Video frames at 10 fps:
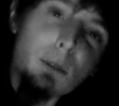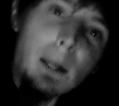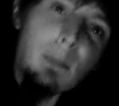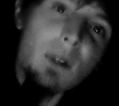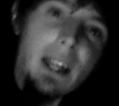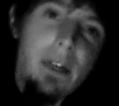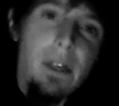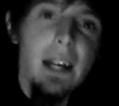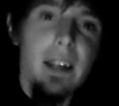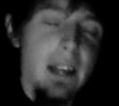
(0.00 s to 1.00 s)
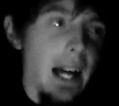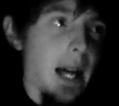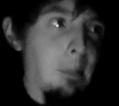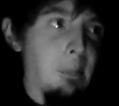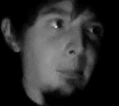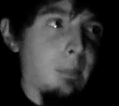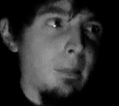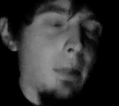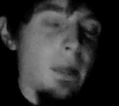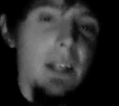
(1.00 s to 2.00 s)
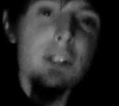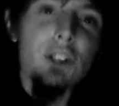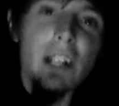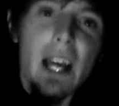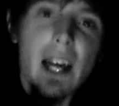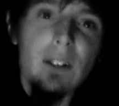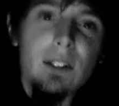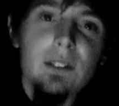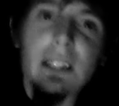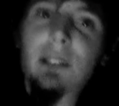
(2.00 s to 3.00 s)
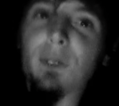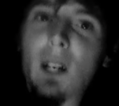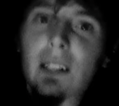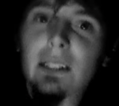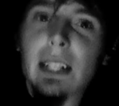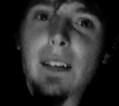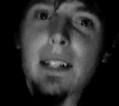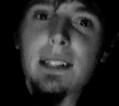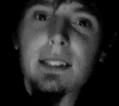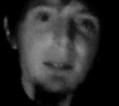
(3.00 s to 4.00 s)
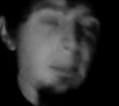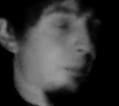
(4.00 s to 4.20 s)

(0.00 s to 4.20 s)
people can think that this channel, this vlog series,